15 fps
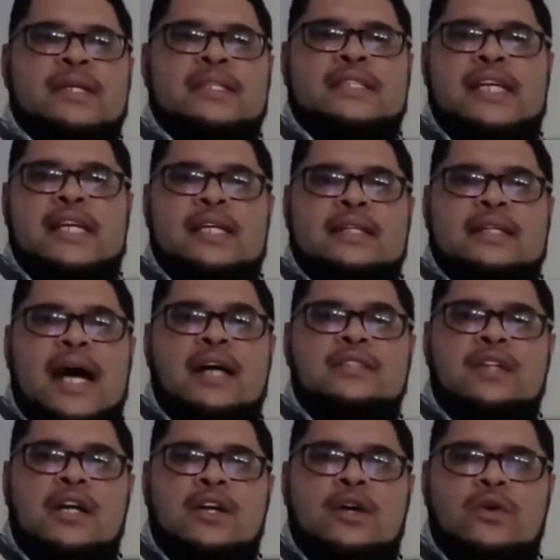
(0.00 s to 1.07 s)
but
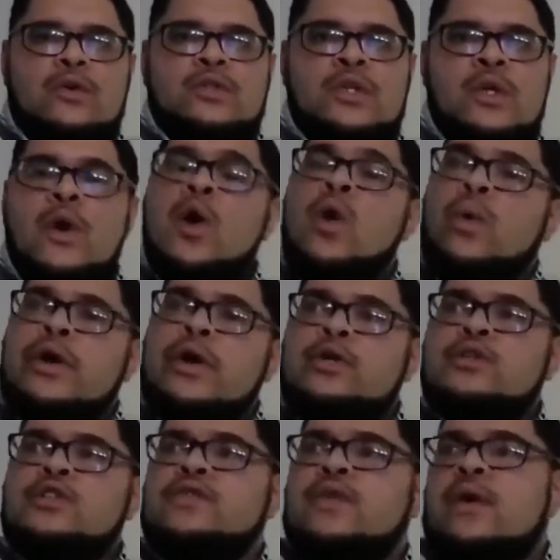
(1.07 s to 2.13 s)
10,000 of those were
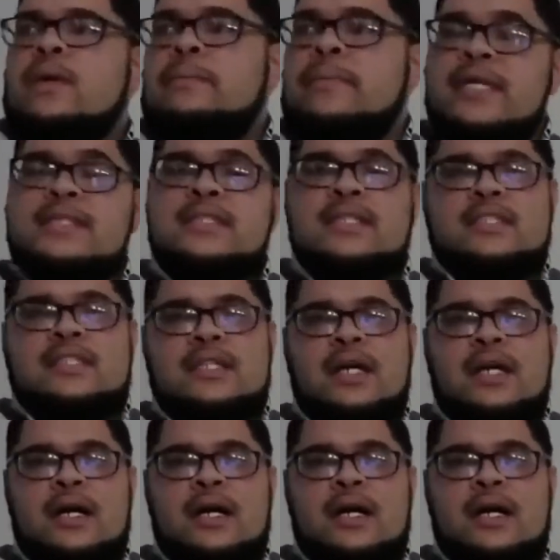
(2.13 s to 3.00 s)
used for business